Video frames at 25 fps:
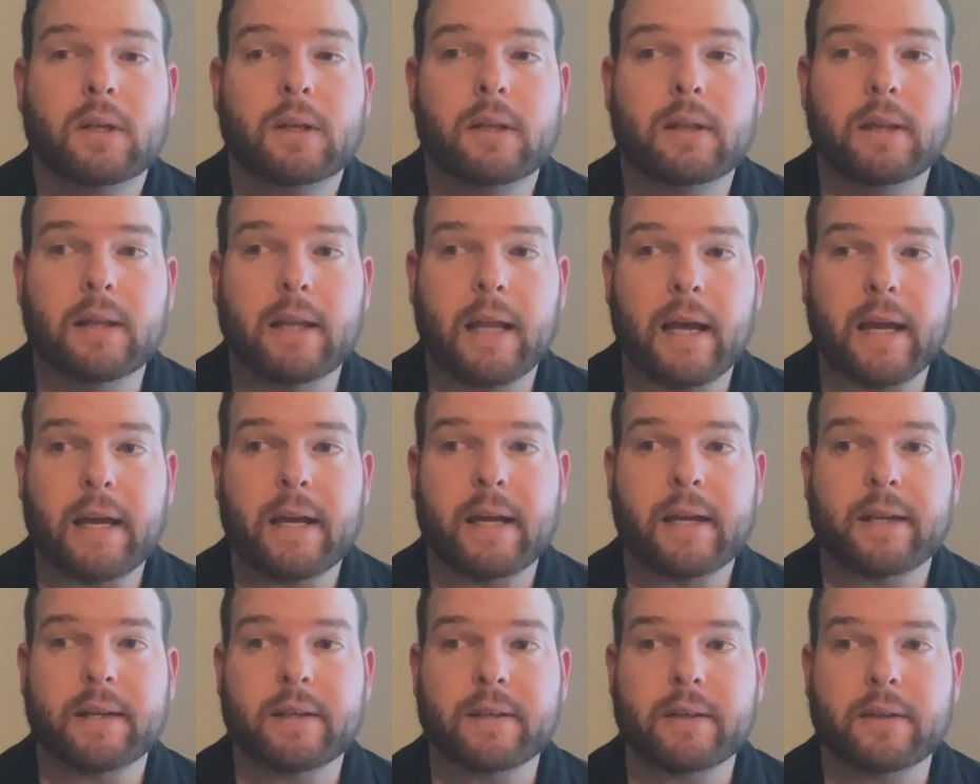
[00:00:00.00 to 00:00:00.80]

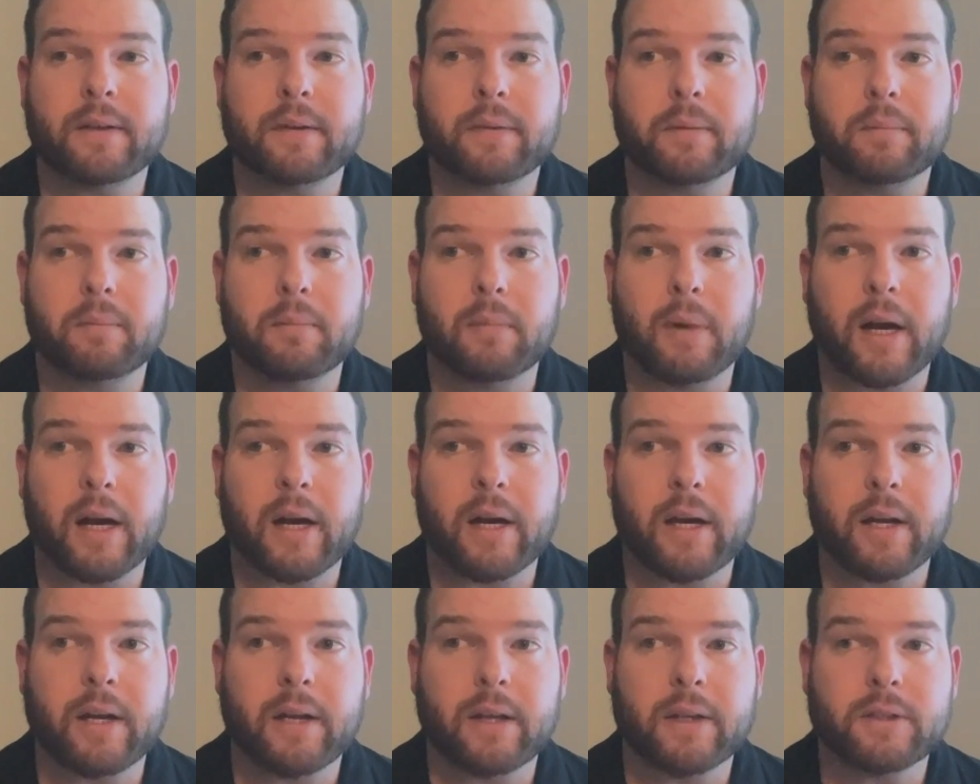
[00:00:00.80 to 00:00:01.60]
land
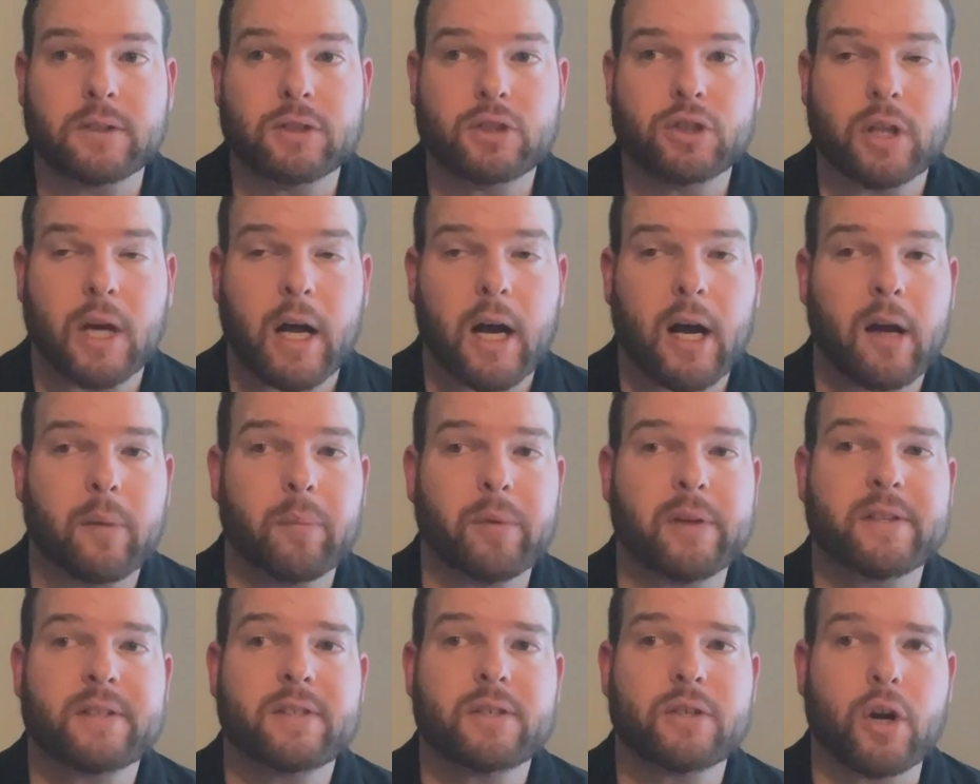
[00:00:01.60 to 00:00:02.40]
my job
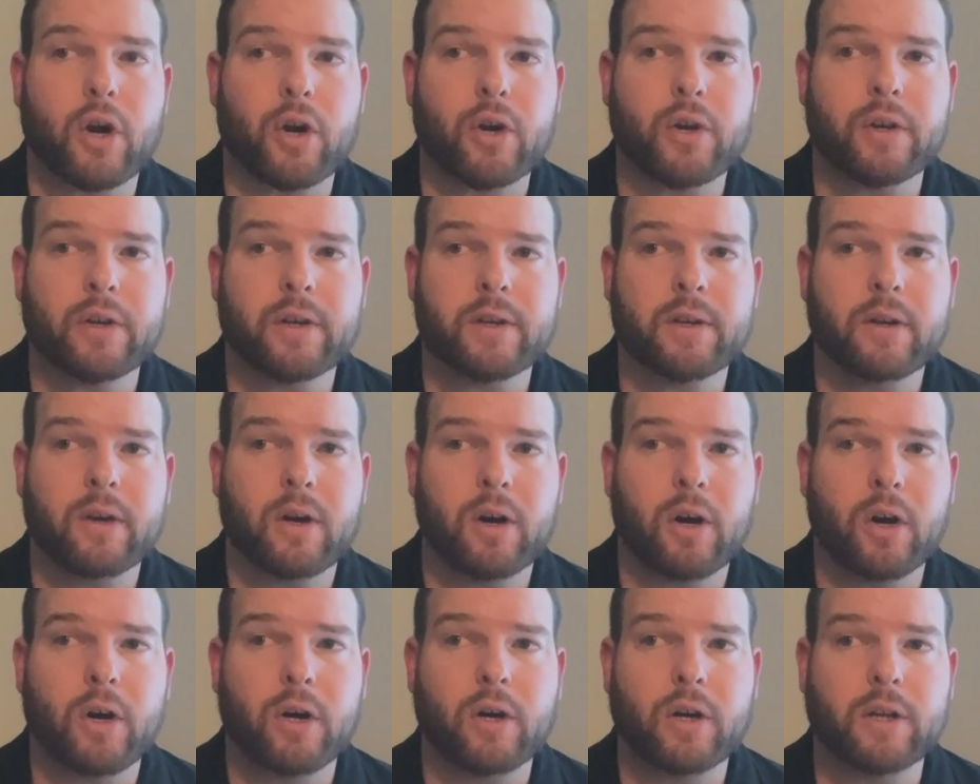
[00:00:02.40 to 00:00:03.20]
and started
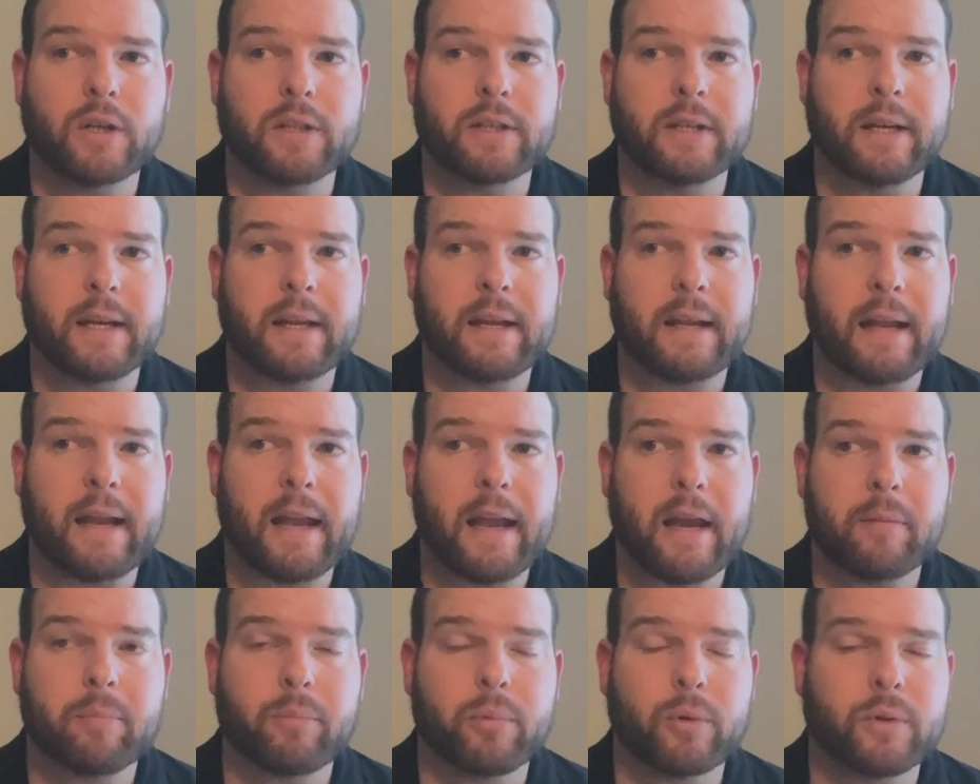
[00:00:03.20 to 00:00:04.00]
on
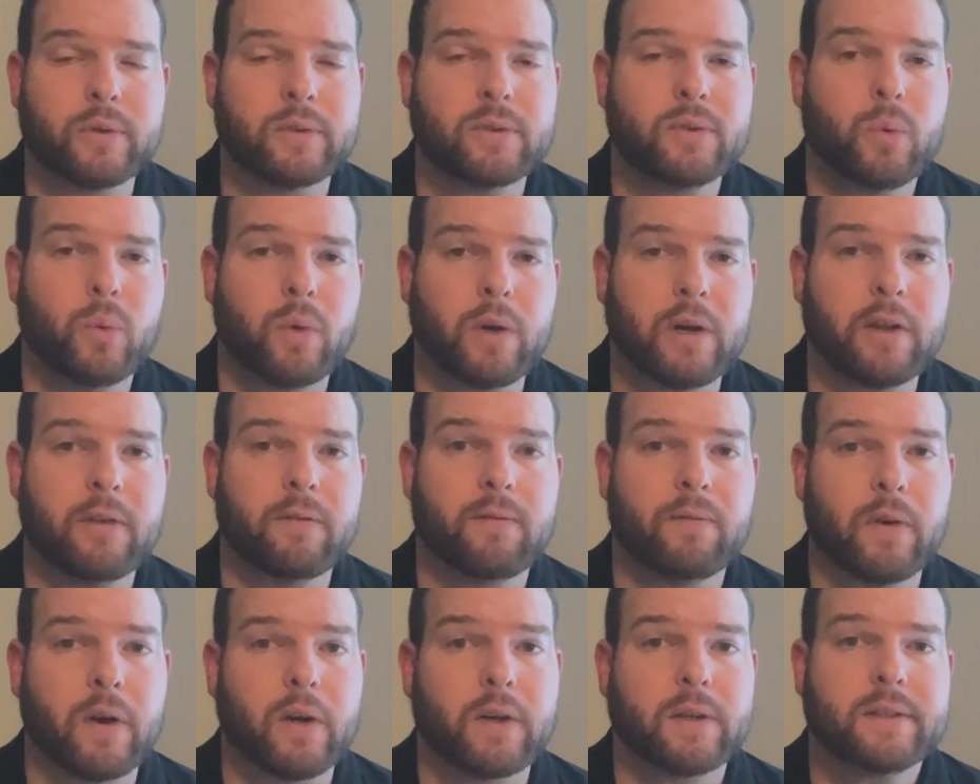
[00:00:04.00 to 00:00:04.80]
April
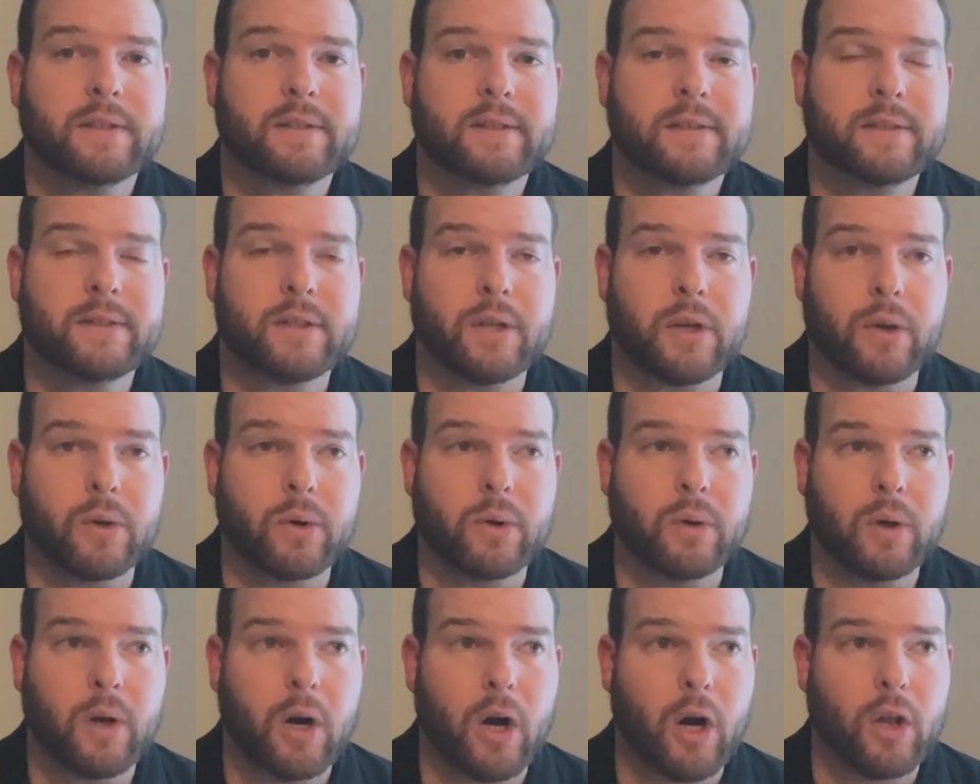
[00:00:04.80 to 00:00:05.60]
21st.
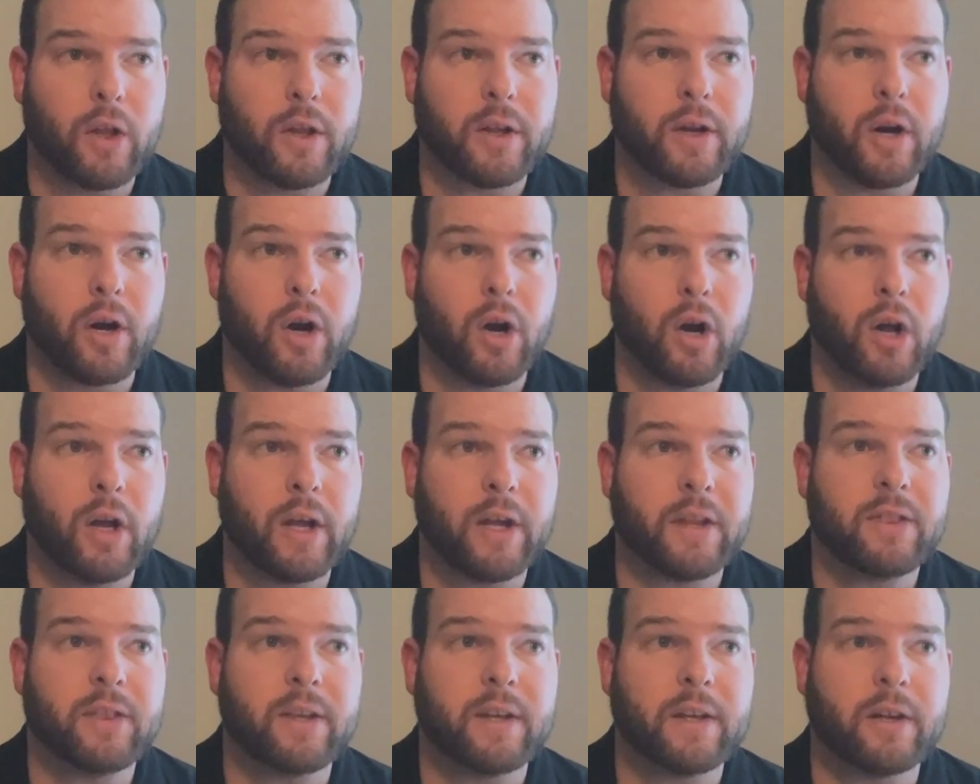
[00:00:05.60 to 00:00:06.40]
So all in all,
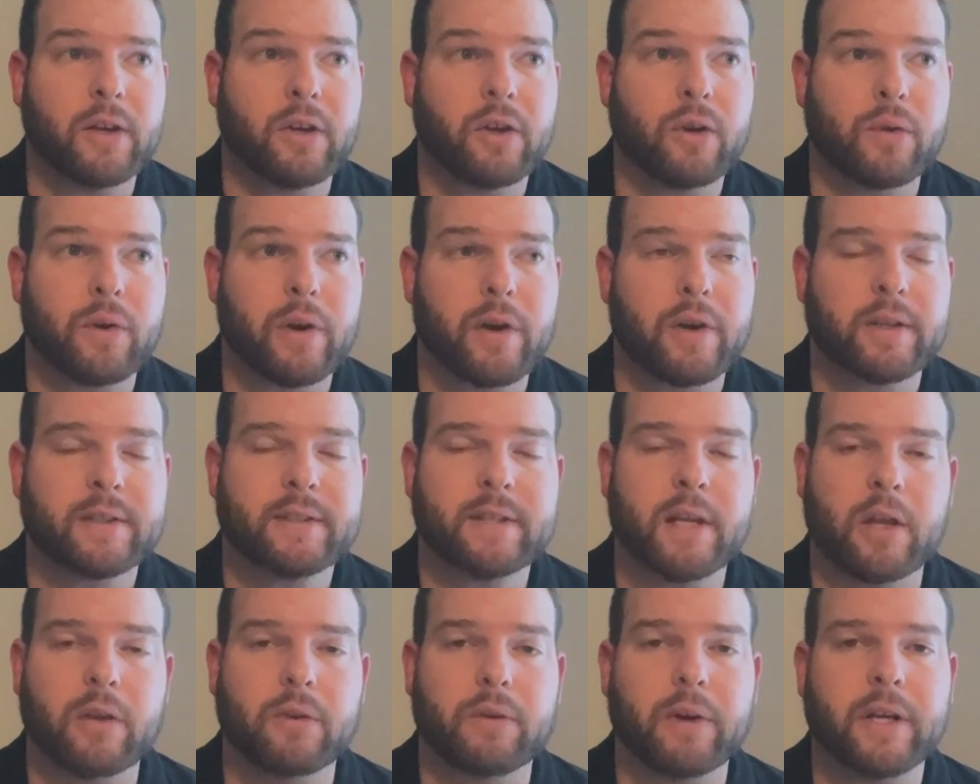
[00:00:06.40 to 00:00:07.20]
I think career
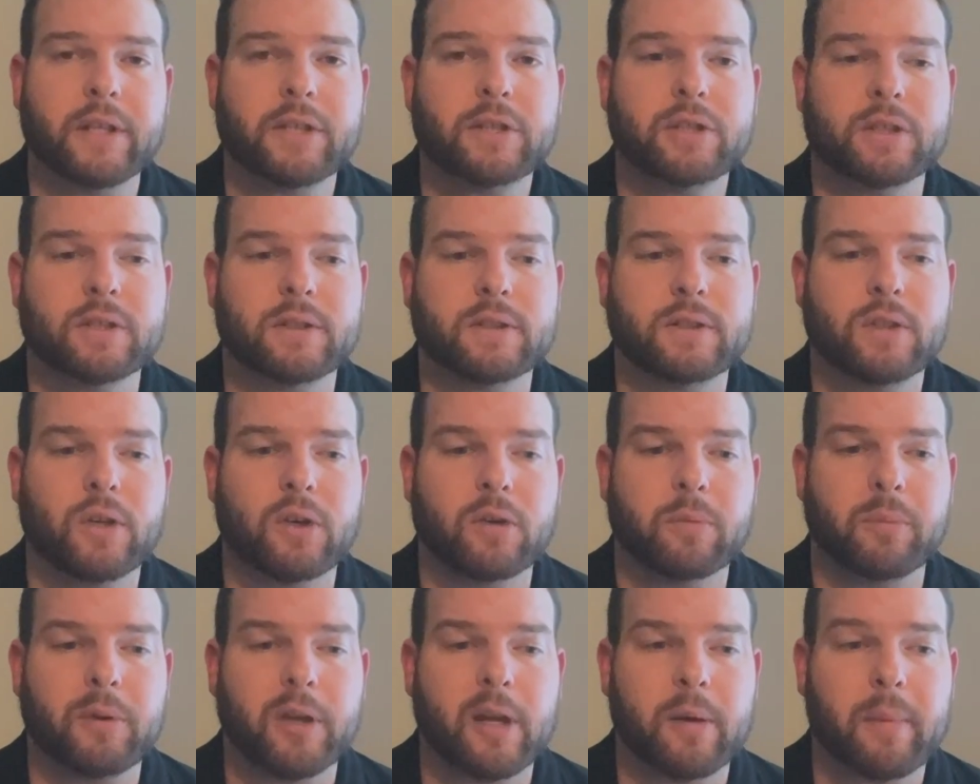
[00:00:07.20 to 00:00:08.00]
acceleration
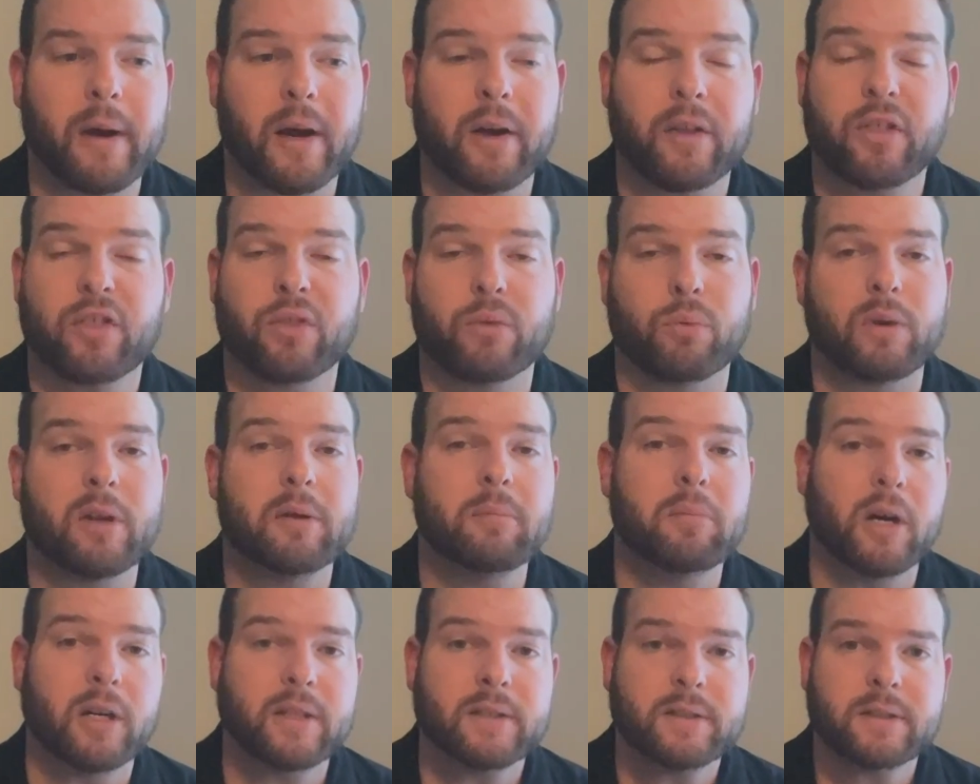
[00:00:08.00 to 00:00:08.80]
took me about 3
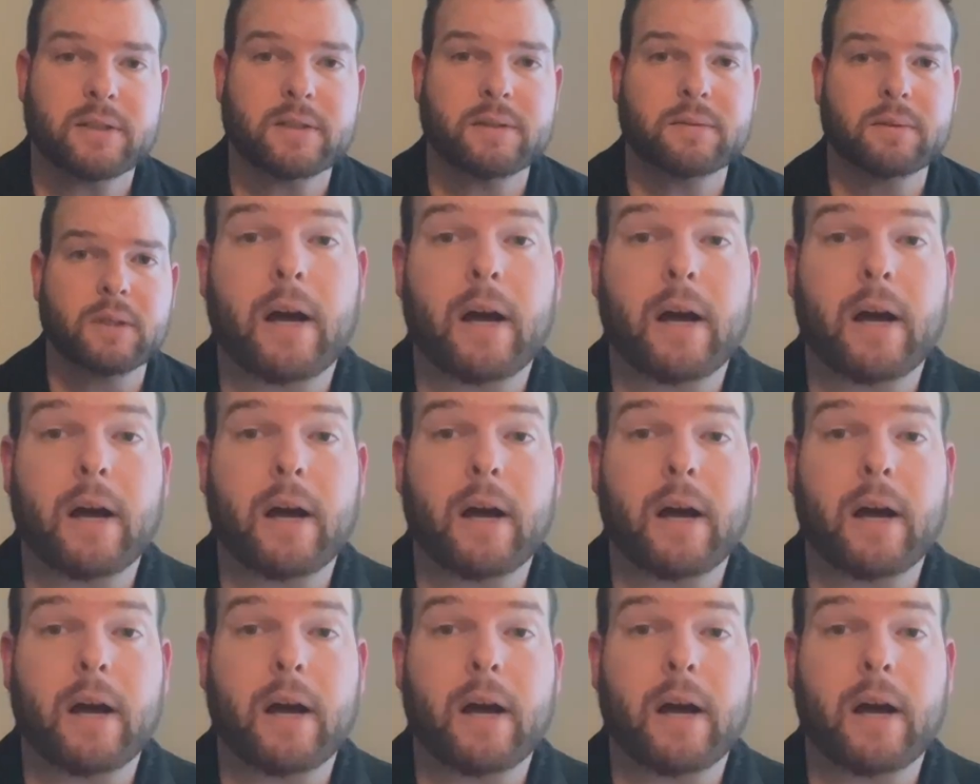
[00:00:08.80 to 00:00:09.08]
months.